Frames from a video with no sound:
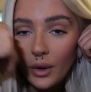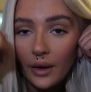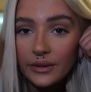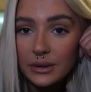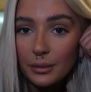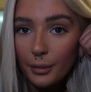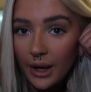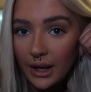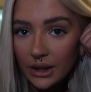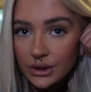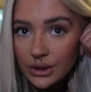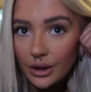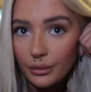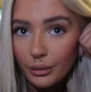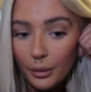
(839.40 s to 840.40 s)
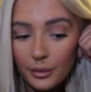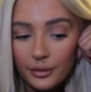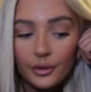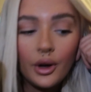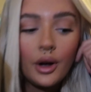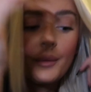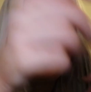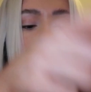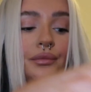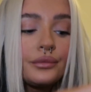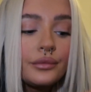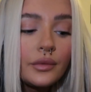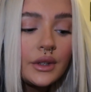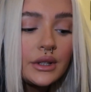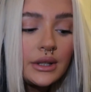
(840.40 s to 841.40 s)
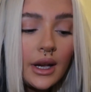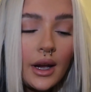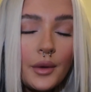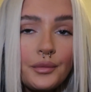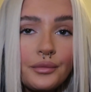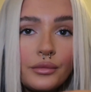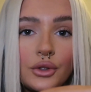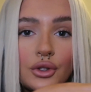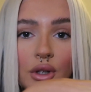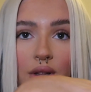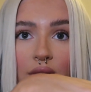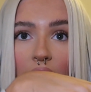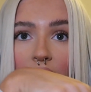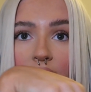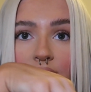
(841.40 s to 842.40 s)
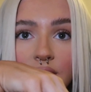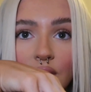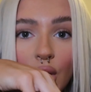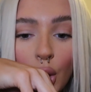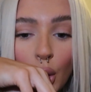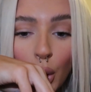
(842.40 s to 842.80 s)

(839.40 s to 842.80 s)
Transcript: we have to make do with what we've got. So yeah, I'm going to drink this.